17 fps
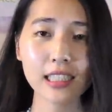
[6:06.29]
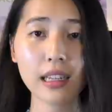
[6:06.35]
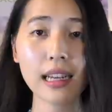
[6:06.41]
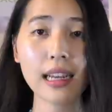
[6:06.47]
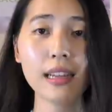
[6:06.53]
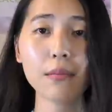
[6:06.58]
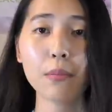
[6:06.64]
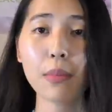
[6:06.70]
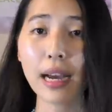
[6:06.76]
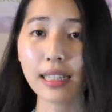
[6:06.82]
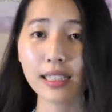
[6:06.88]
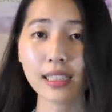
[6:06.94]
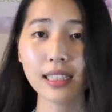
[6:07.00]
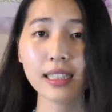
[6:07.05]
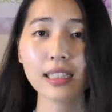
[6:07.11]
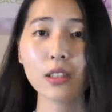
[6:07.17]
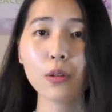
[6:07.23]
And
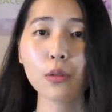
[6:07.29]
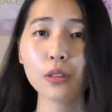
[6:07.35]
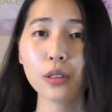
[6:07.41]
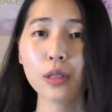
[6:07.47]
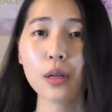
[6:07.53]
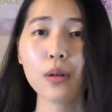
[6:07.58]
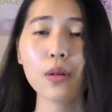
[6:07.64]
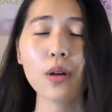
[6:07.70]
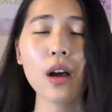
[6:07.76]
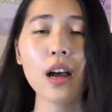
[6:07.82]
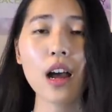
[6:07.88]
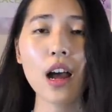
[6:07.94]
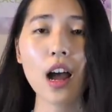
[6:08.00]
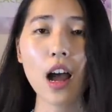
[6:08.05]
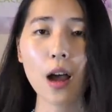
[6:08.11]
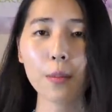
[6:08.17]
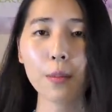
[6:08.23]
Pisces is also
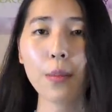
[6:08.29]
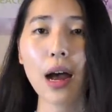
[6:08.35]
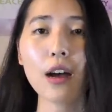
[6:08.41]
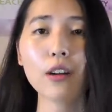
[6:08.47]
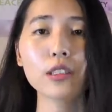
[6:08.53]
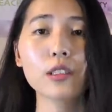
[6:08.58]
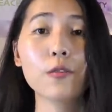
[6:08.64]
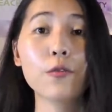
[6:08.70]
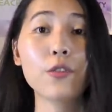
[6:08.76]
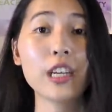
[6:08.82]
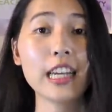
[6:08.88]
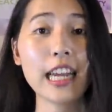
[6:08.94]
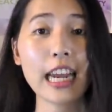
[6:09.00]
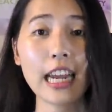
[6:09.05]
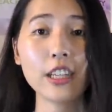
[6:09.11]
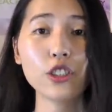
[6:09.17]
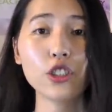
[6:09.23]
about
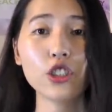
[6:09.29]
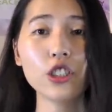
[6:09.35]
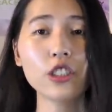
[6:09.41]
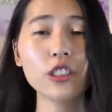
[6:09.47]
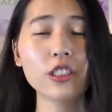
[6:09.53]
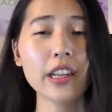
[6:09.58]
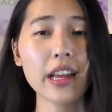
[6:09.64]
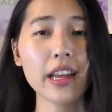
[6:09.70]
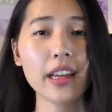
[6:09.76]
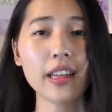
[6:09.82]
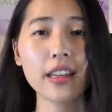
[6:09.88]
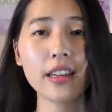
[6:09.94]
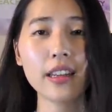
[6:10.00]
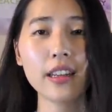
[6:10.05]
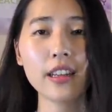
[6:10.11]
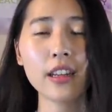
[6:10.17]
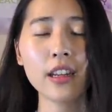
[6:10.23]
vacation
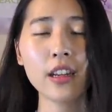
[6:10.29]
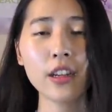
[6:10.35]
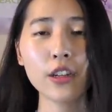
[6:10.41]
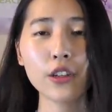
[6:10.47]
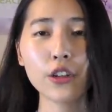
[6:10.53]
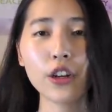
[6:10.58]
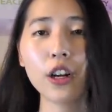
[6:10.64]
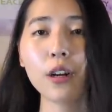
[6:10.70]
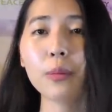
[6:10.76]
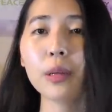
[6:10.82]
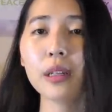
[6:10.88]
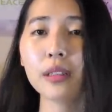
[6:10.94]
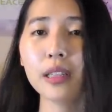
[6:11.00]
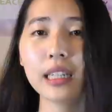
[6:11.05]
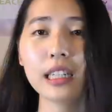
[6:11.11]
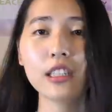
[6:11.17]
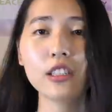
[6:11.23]
and your
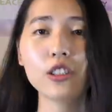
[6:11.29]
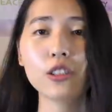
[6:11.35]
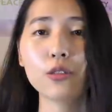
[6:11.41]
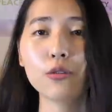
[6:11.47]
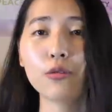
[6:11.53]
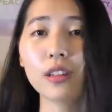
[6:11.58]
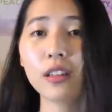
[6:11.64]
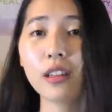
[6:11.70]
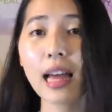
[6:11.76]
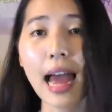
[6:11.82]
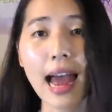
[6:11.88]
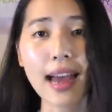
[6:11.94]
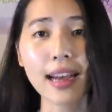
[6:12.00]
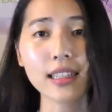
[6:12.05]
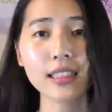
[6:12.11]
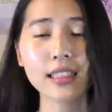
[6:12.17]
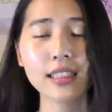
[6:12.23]
ability to
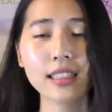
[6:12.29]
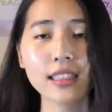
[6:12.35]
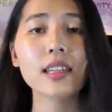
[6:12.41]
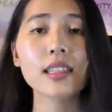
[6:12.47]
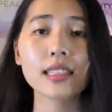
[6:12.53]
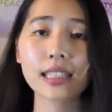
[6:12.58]
relax.